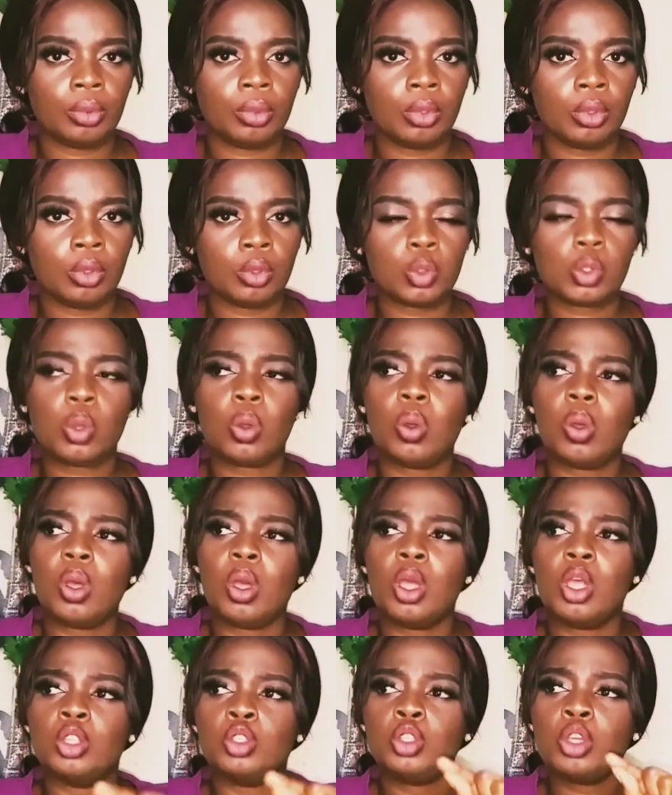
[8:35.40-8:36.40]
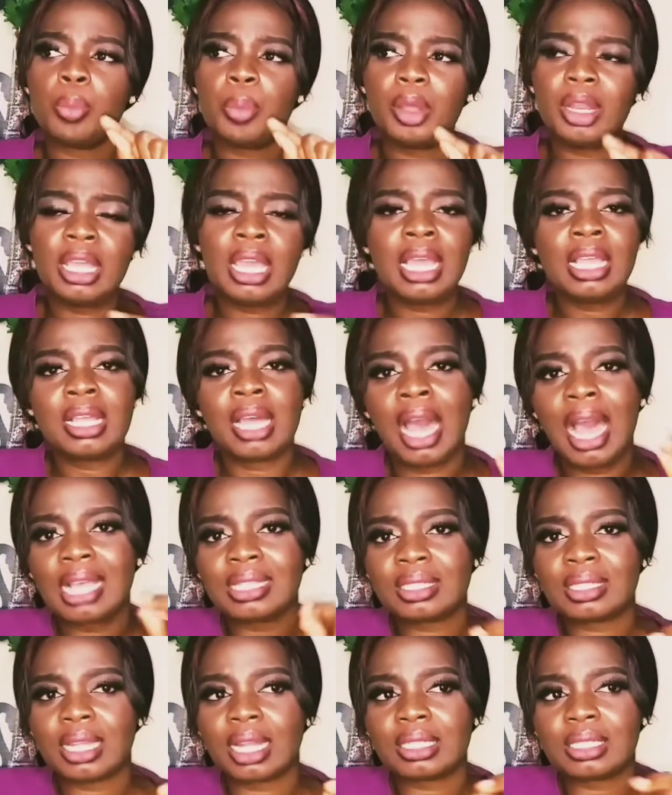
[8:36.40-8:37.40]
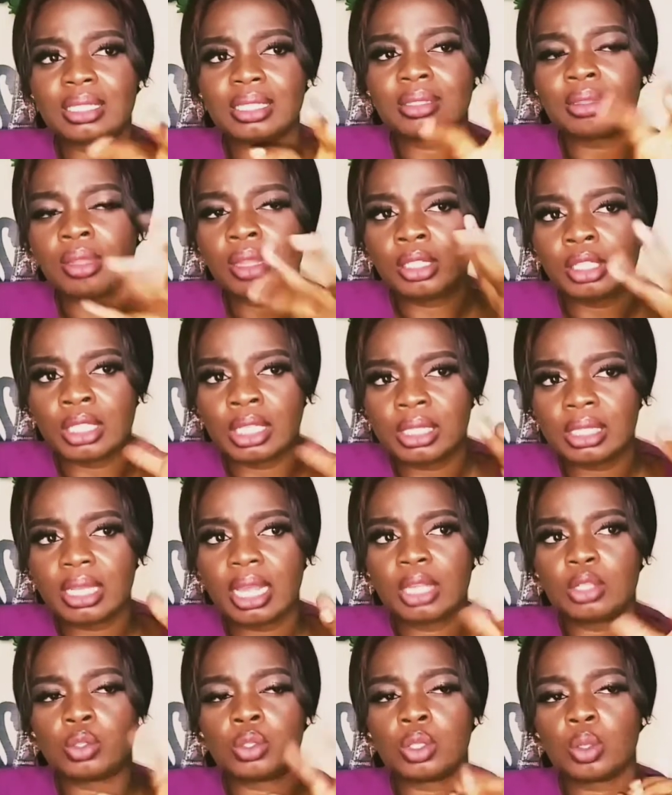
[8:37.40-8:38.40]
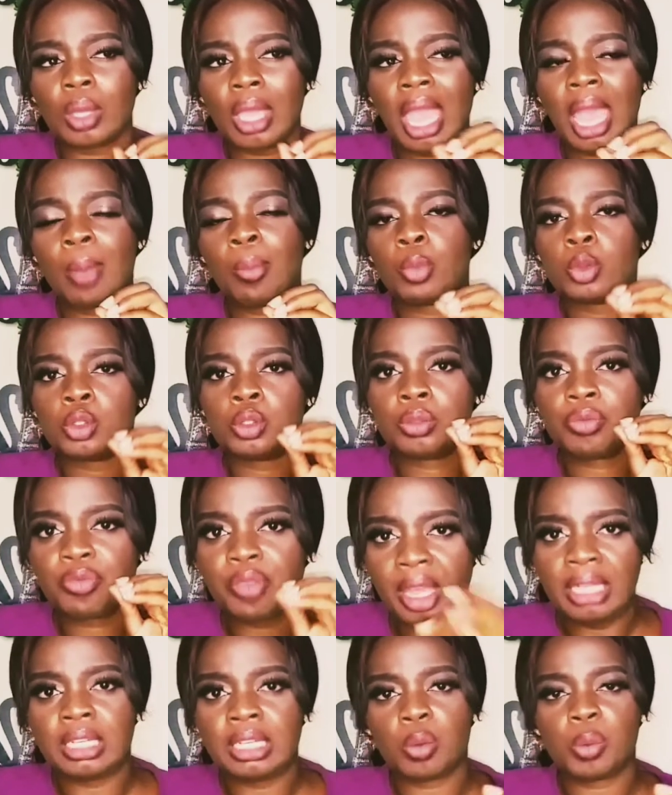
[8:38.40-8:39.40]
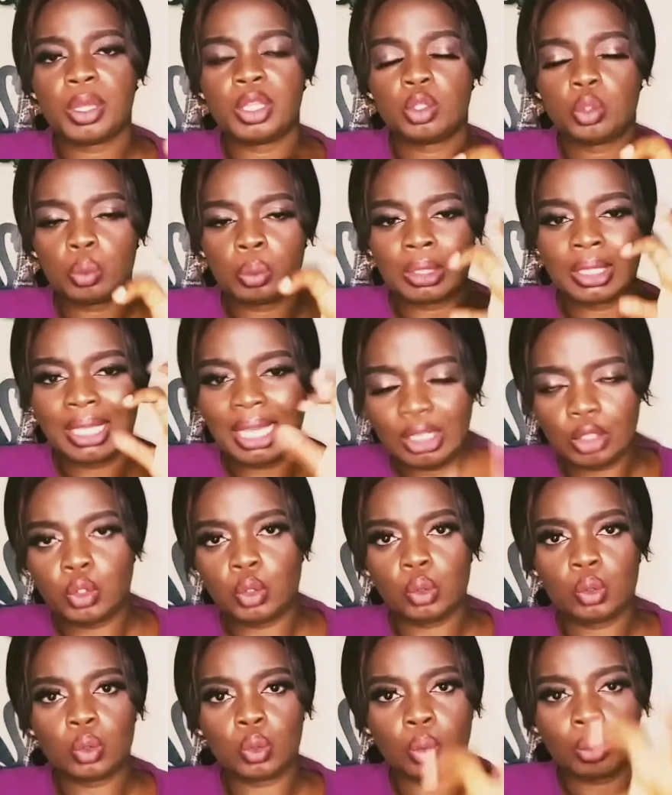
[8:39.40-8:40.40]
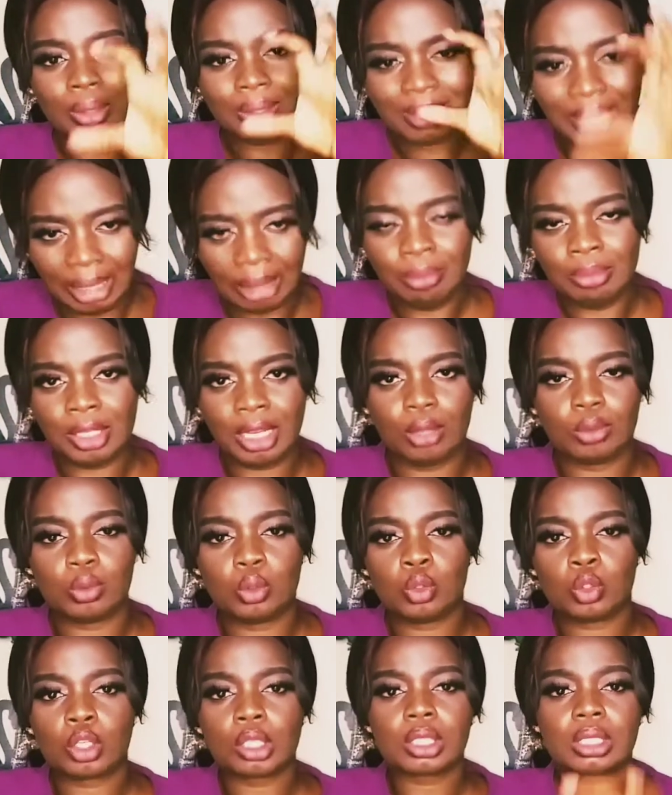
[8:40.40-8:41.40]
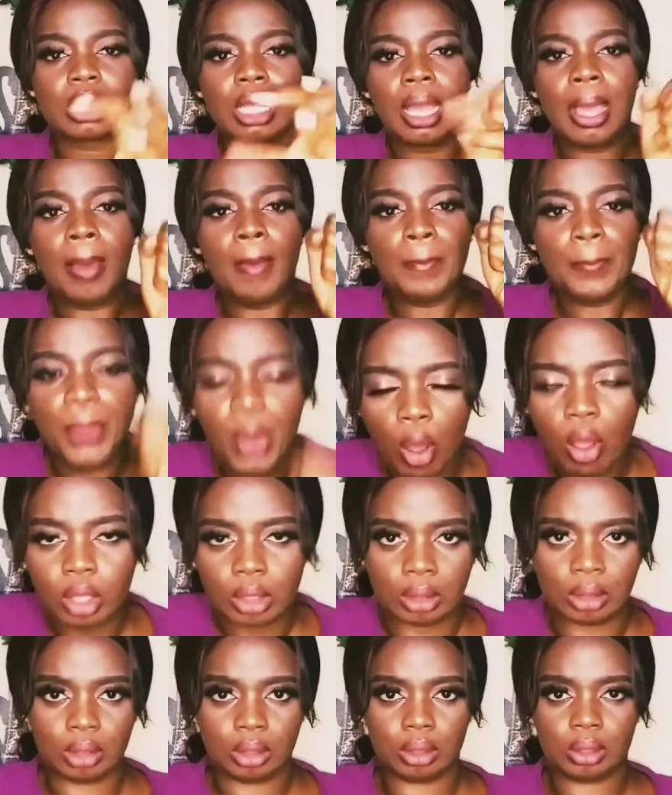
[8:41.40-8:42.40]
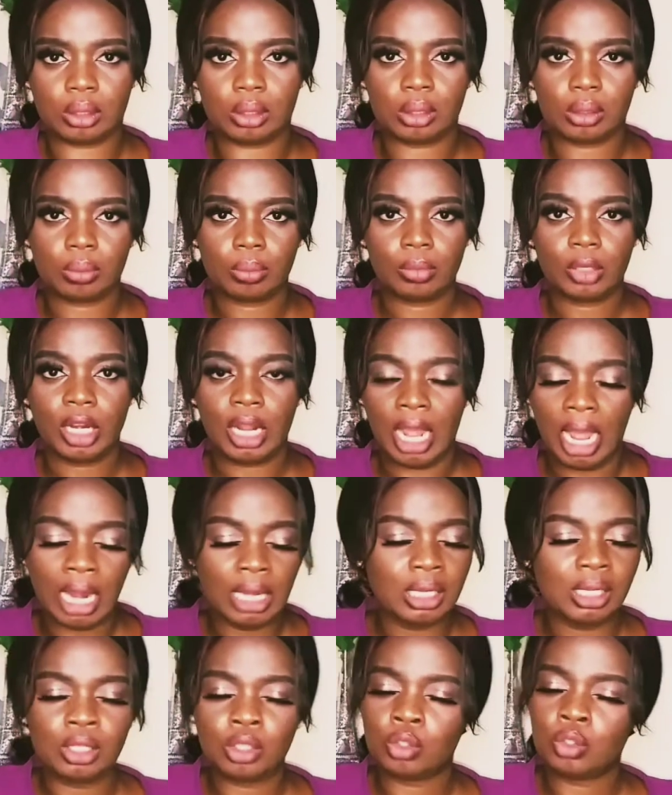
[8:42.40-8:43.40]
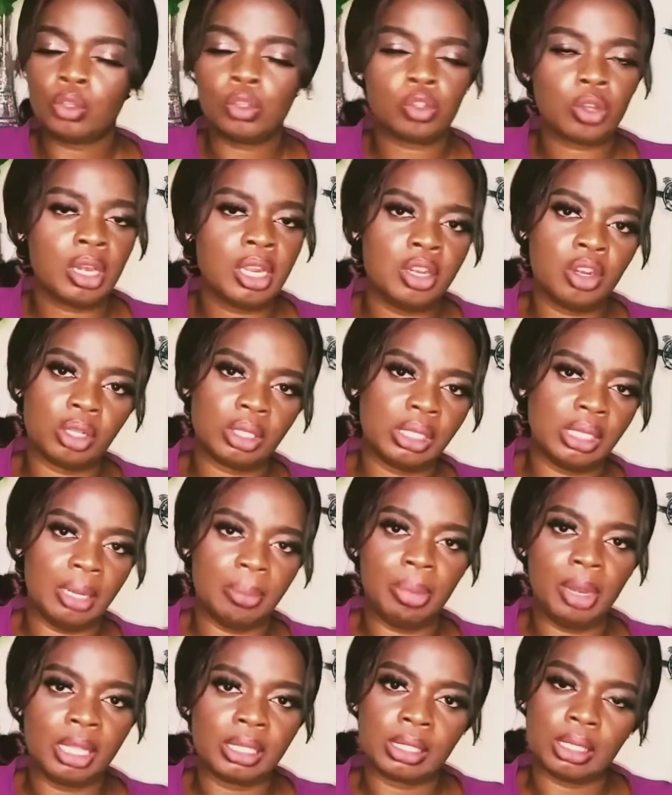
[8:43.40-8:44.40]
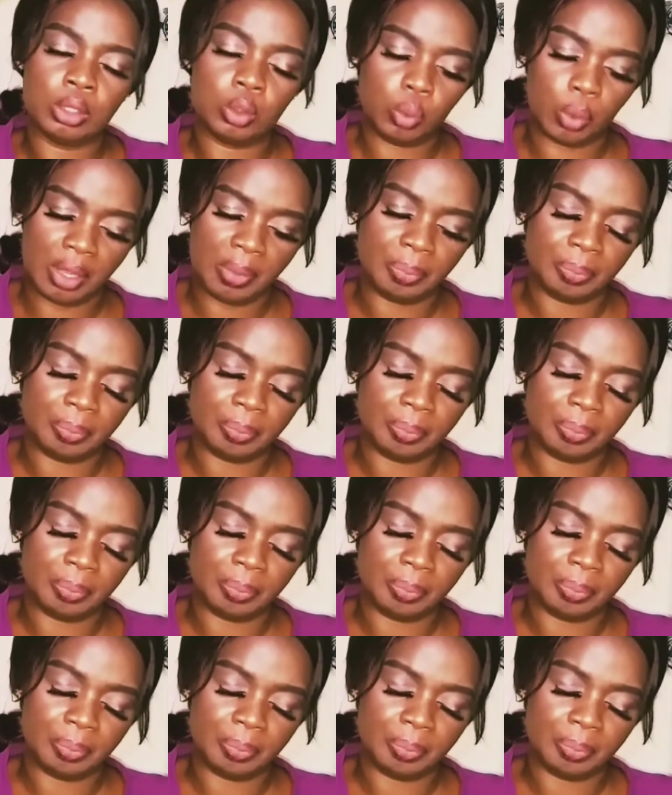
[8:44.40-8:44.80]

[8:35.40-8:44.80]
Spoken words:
So your body has that design to say, okay, I must find a way to get you to calm down, to just pause, and it's usually not in a pleasant way.